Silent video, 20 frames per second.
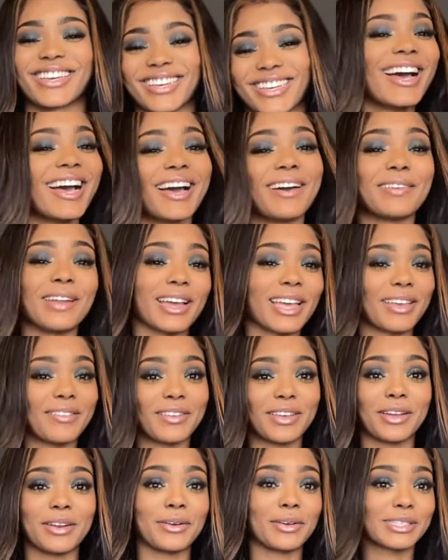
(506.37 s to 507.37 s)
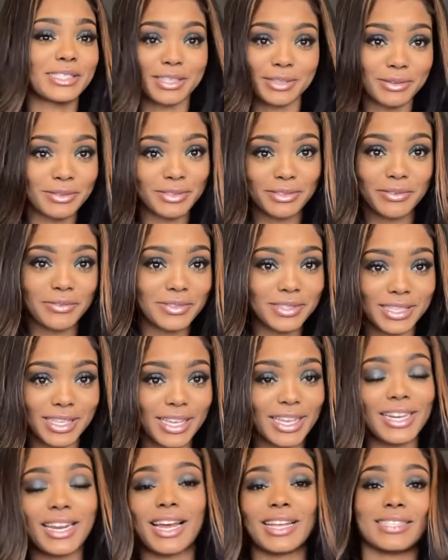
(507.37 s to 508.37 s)
I'm not giving y'all no exclusives,
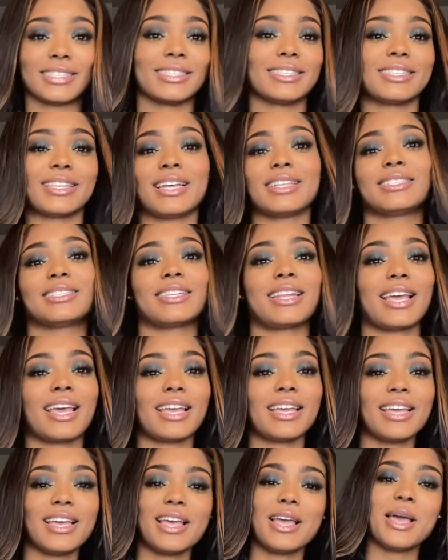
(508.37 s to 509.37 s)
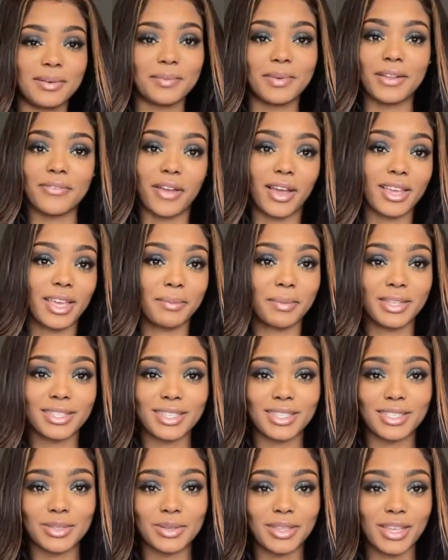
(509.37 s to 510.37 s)
see, not, not today. But if y'all get me to
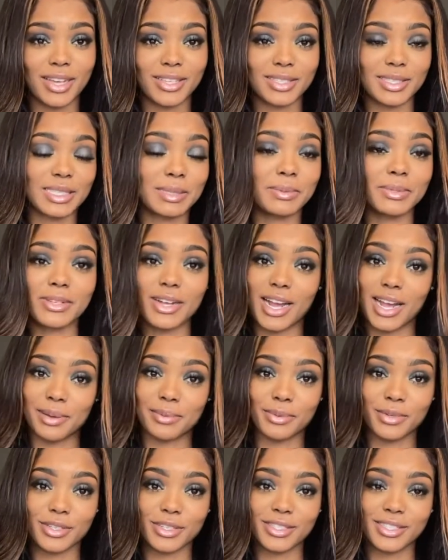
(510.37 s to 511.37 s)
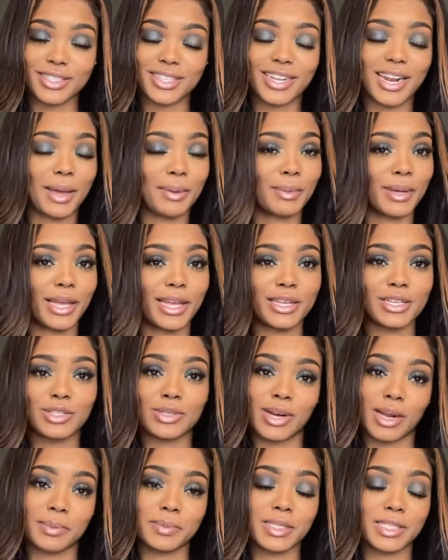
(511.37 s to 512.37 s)
2,000 subscribers, then I might
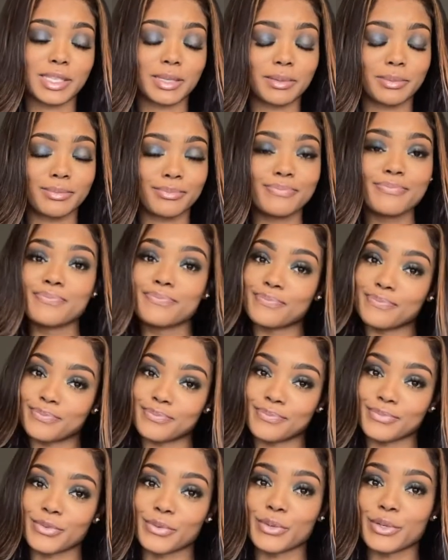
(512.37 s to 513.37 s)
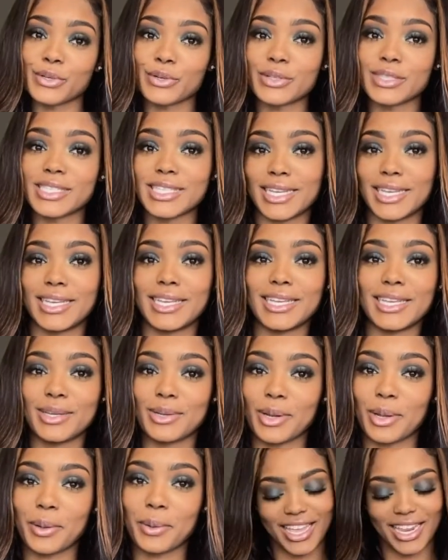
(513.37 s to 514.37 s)
drop some real tea, you
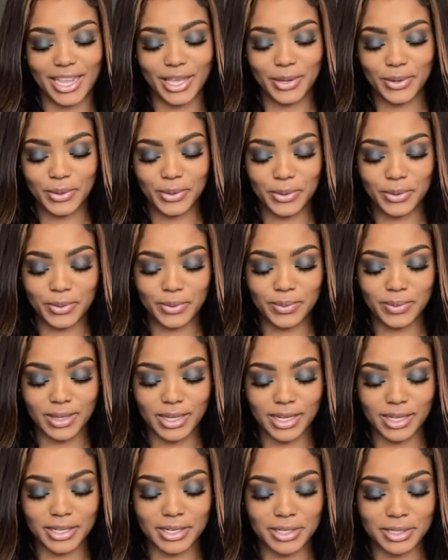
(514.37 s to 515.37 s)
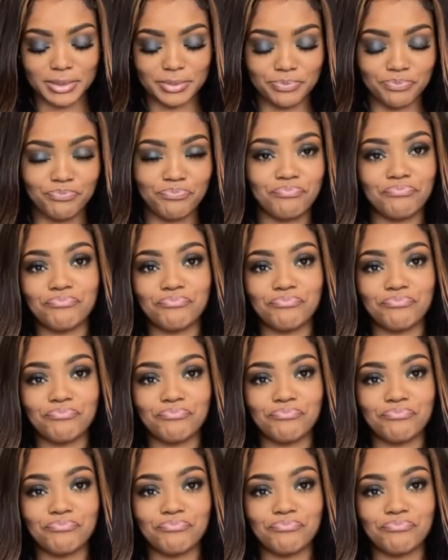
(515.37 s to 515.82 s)
know. Anywho, um,